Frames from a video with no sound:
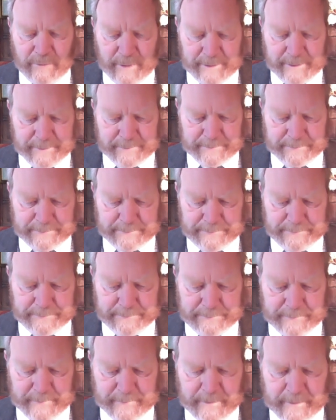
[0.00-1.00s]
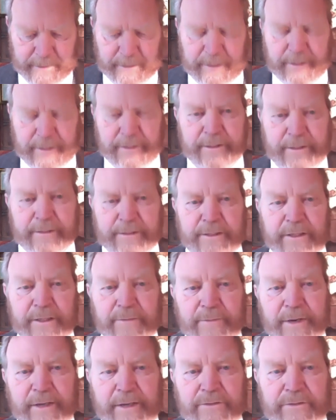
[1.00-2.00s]
one, that
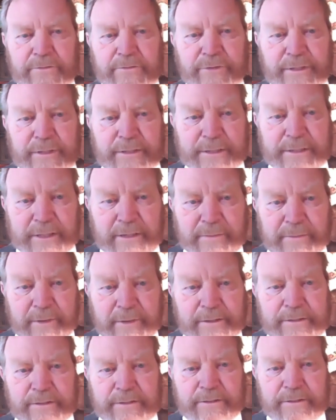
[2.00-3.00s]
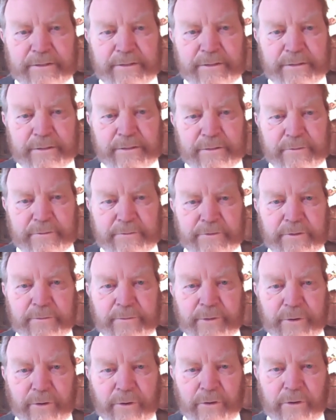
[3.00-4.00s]
he might redeem us
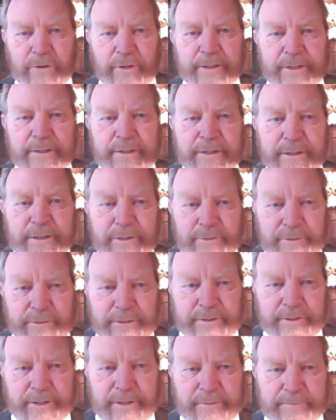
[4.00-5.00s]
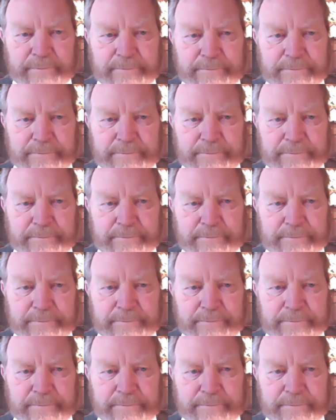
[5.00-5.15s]
from all iniquity.